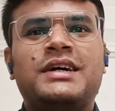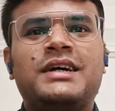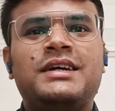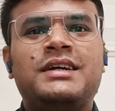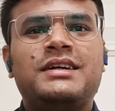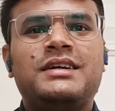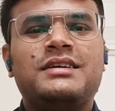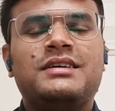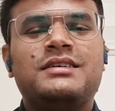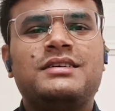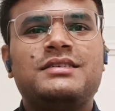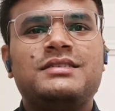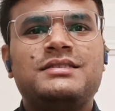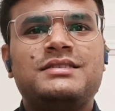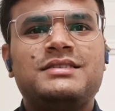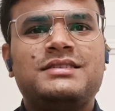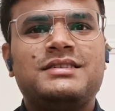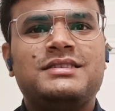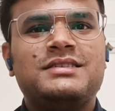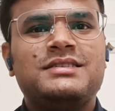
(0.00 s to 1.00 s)
I
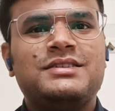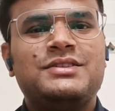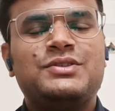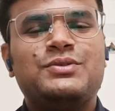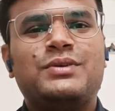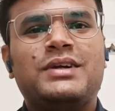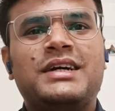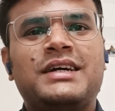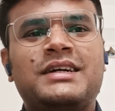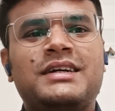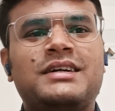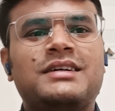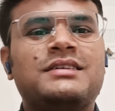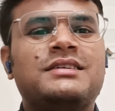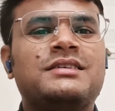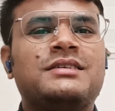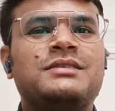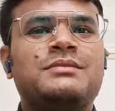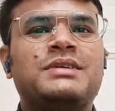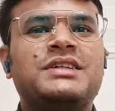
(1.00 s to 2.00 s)

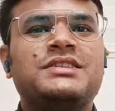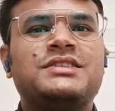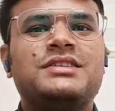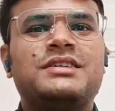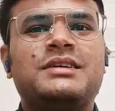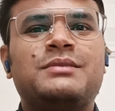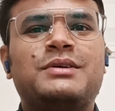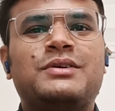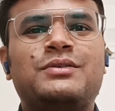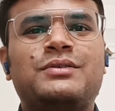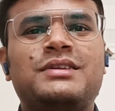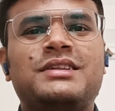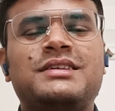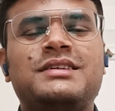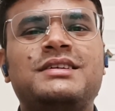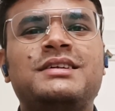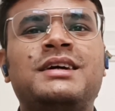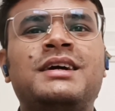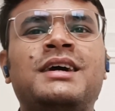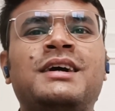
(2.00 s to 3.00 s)
mention about
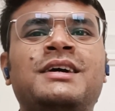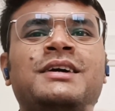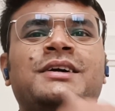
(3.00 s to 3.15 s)
the